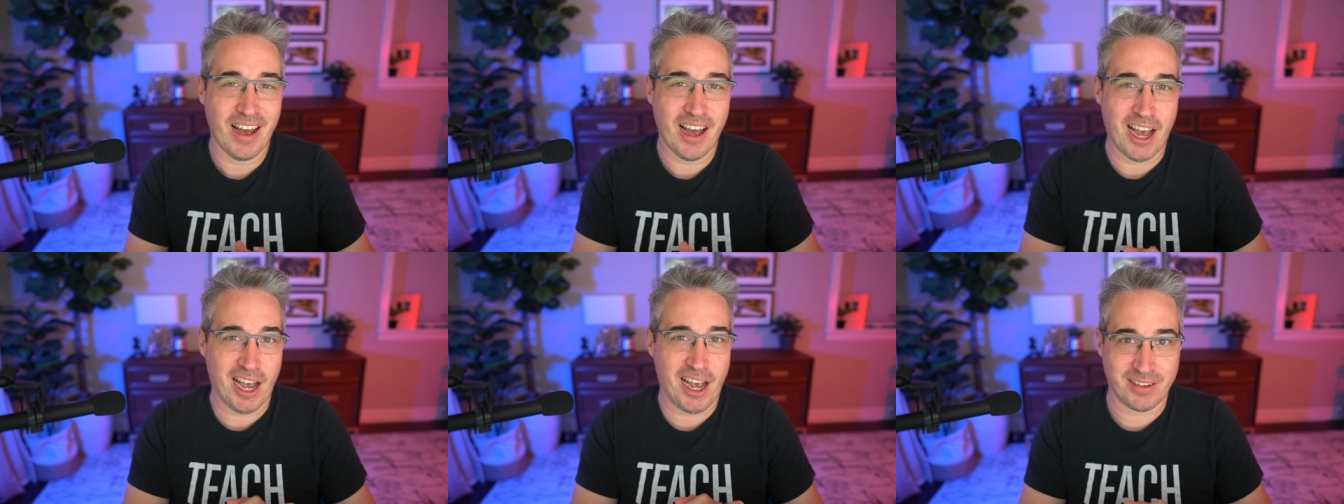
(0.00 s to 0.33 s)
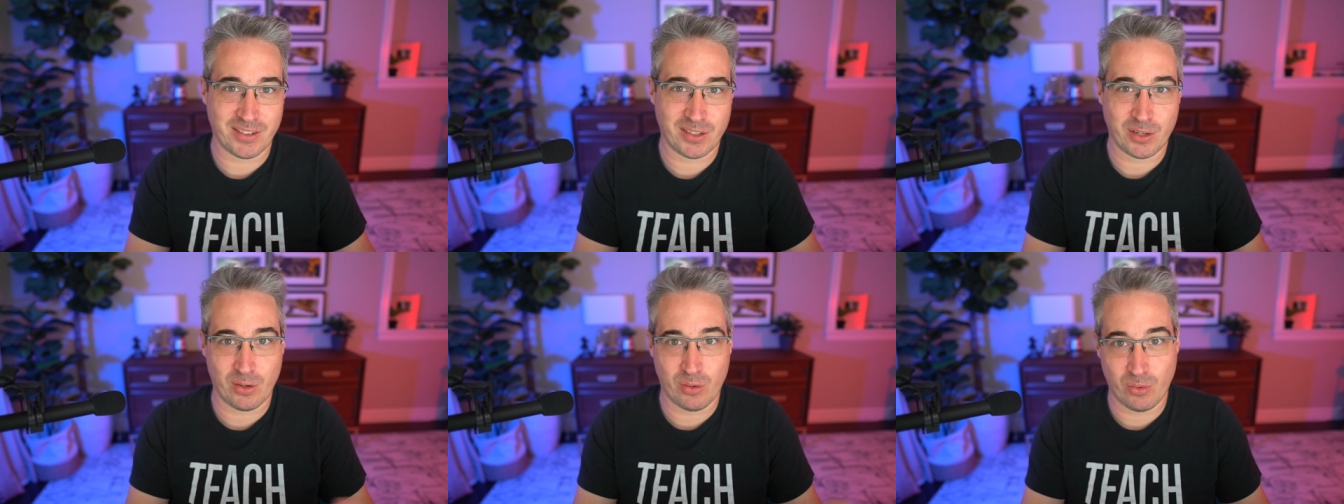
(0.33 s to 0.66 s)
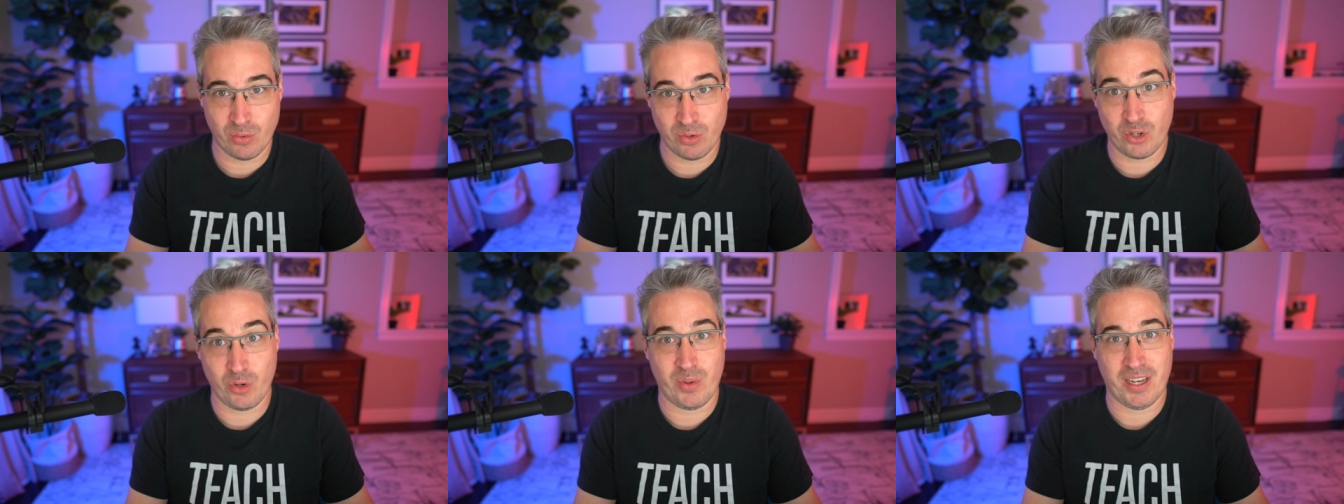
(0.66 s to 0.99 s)
and
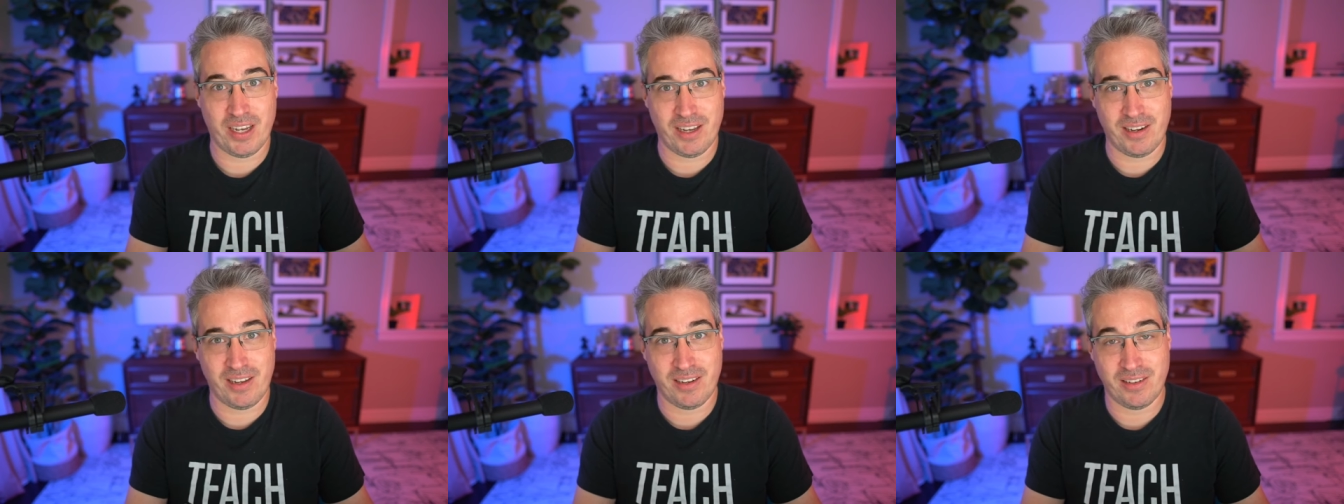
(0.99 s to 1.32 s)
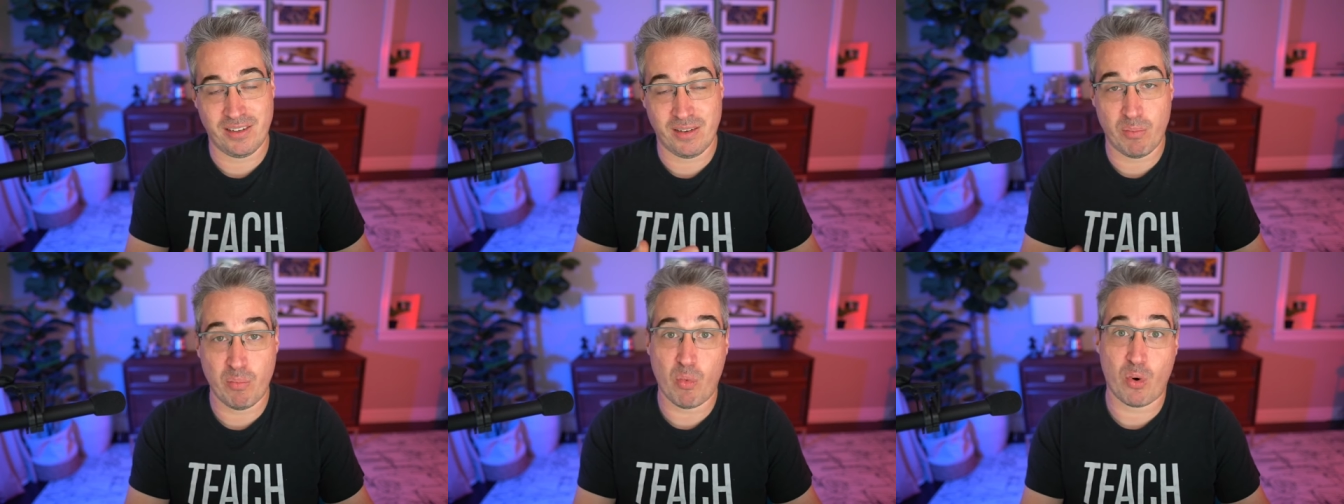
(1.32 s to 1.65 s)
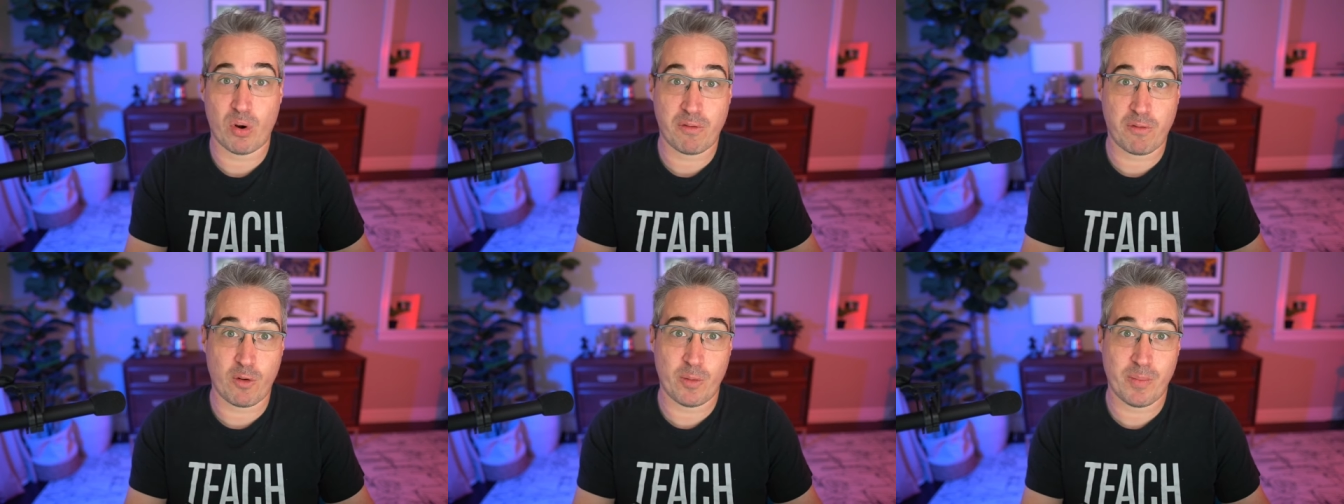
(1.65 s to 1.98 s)
so doing it in
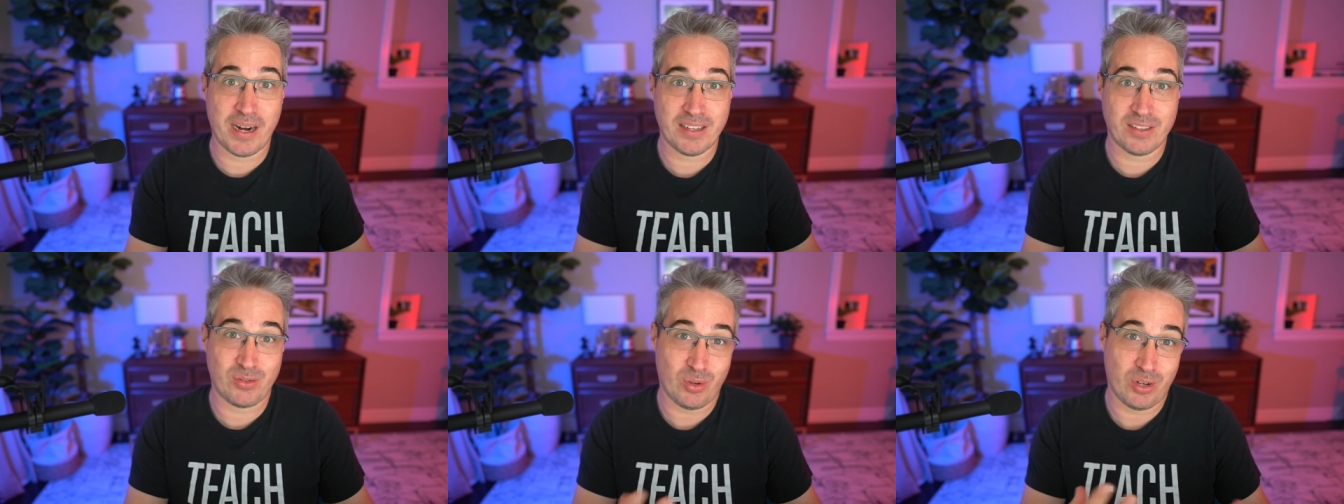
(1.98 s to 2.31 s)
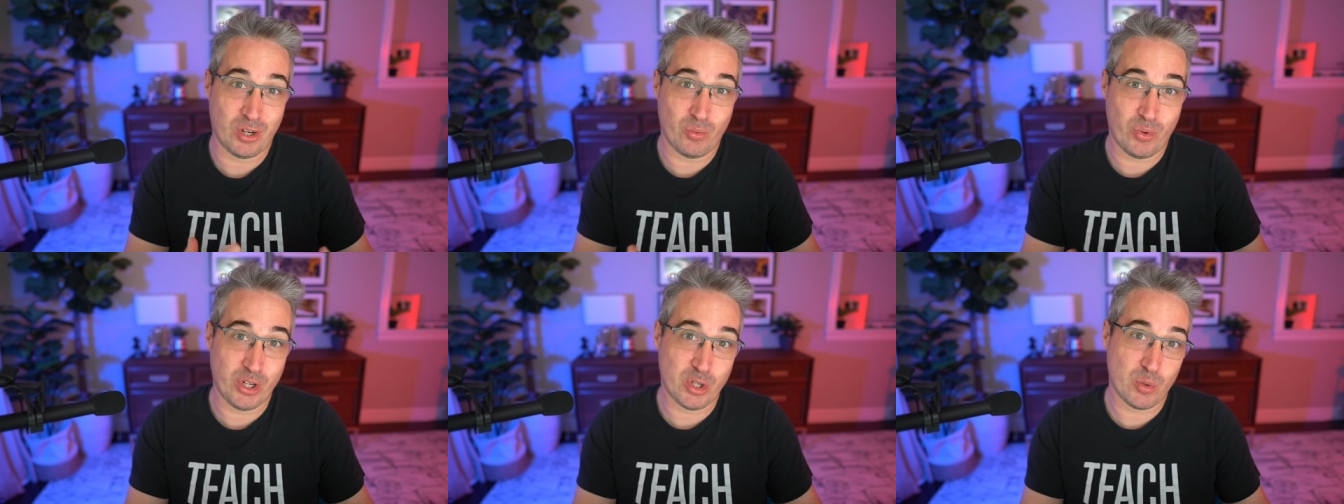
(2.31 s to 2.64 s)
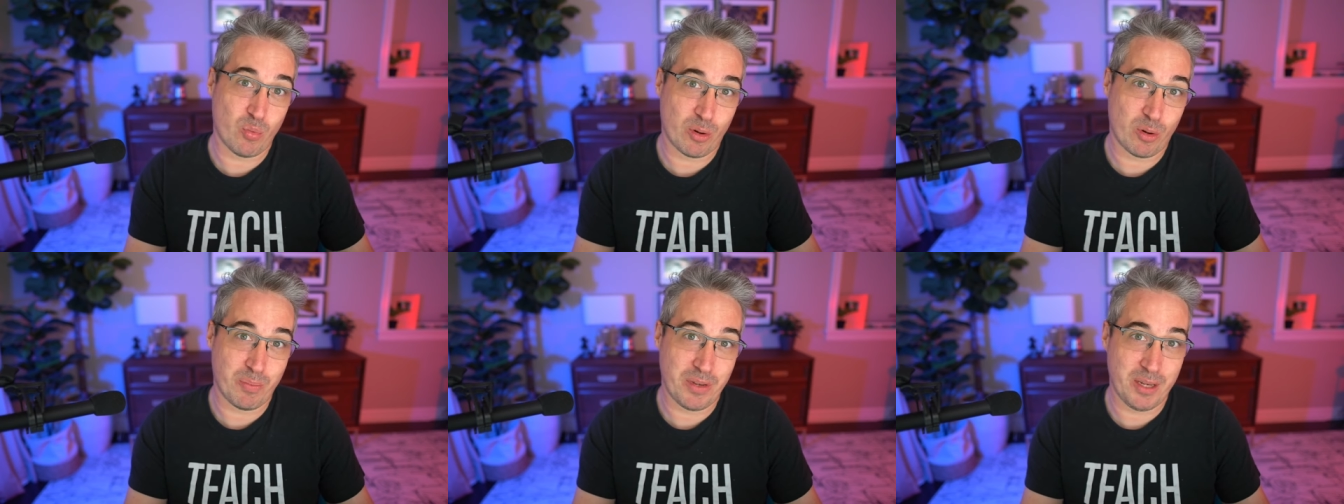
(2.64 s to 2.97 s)
more formats so it can
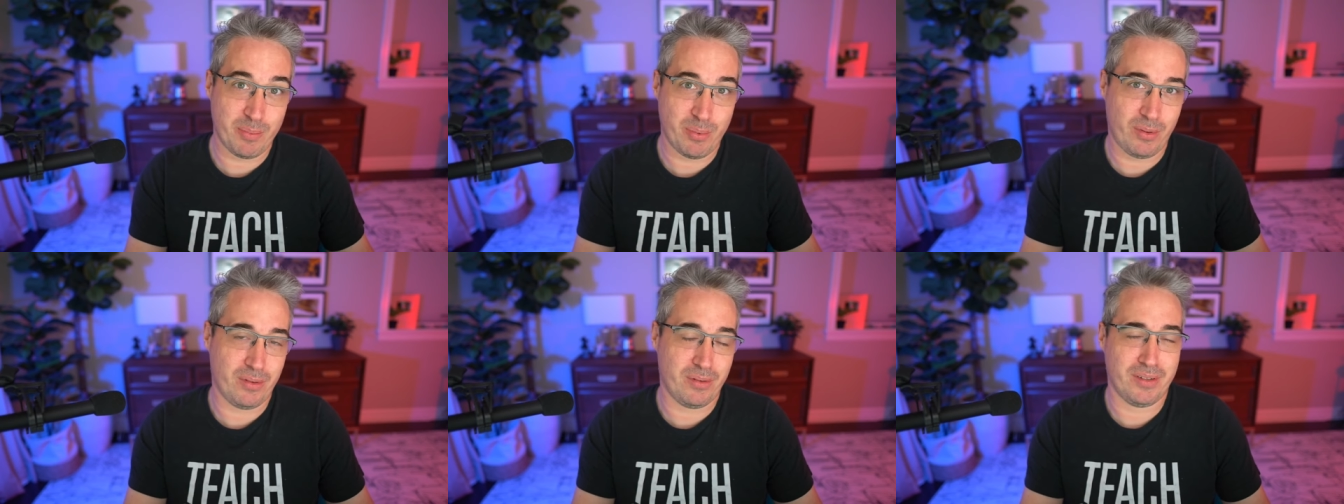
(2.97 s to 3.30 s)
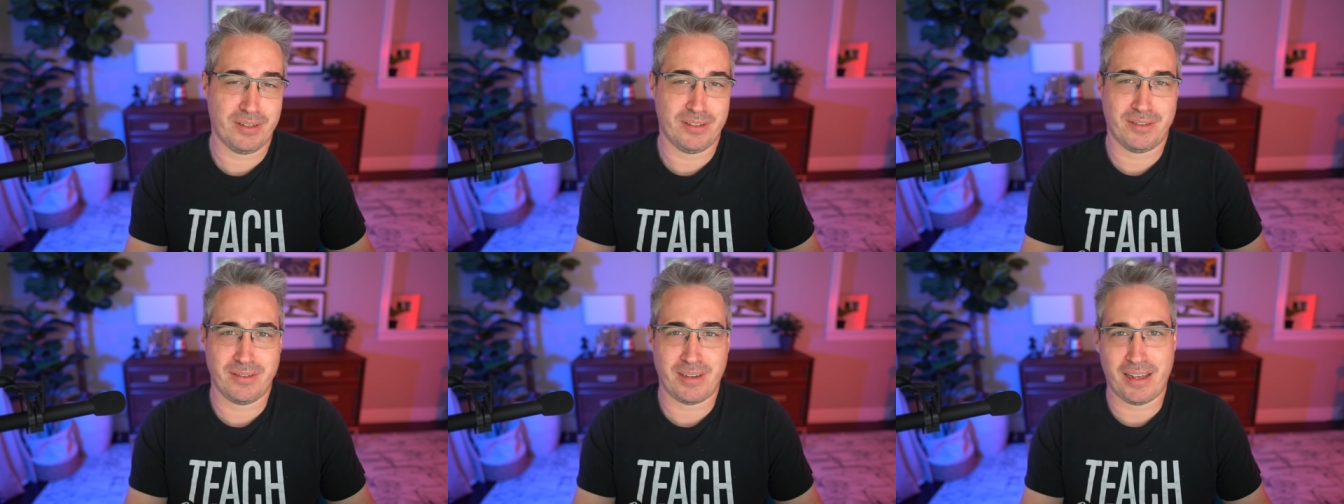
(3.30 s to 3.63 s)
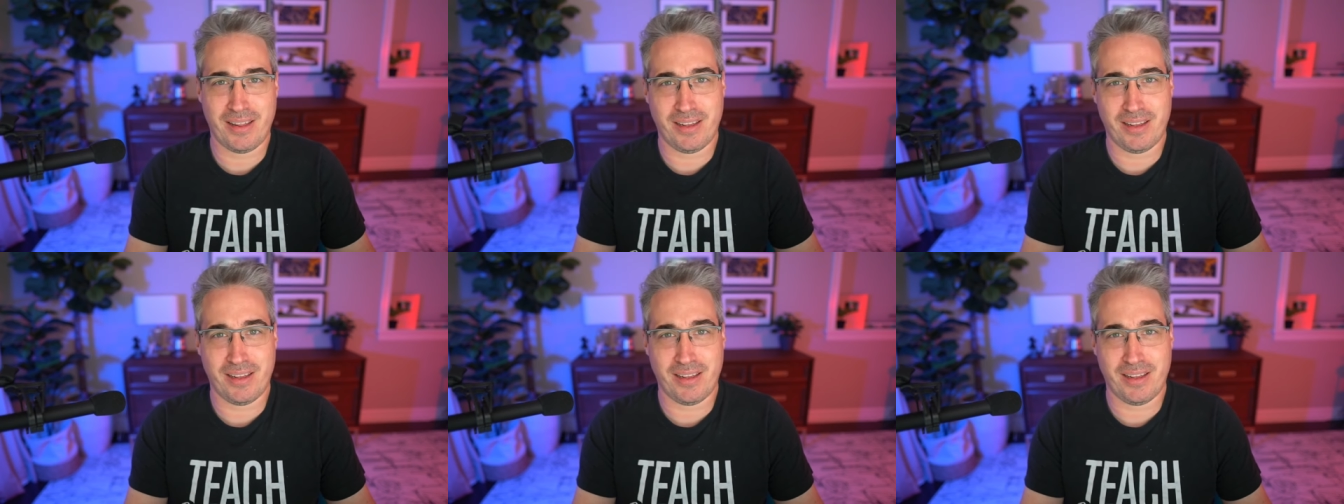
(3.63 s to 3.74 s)
reach more people is,